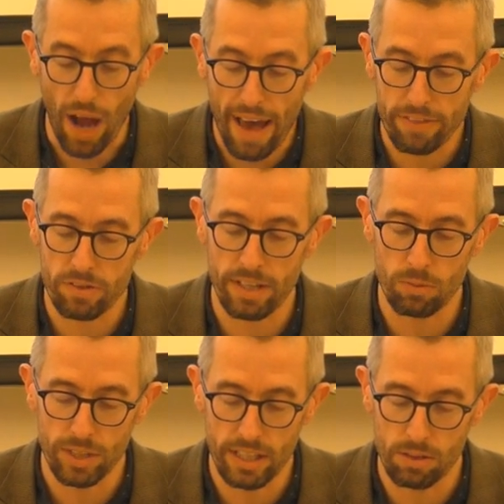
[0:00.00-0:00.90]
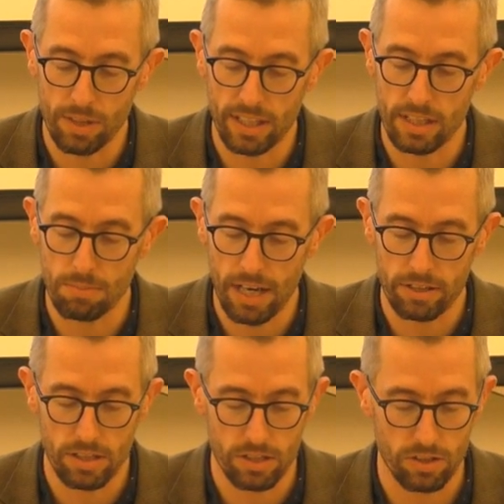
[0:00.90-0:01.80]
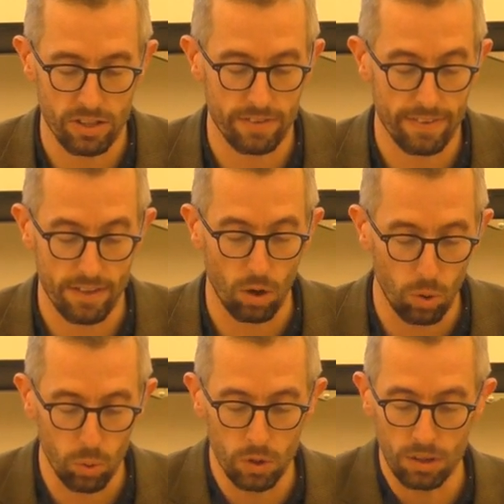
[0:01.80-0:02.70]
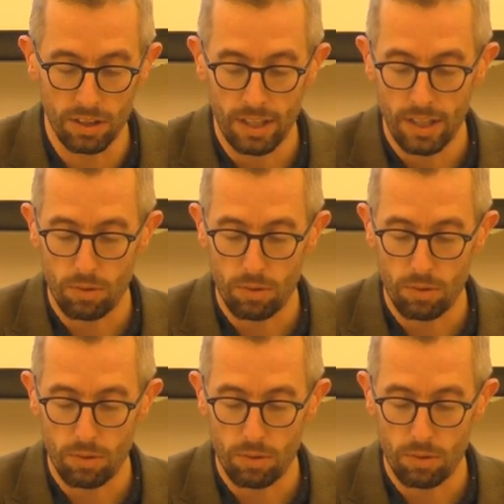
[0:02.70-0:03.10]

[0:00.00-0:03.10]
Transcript: rather than reiterating the modern assertion that the whole,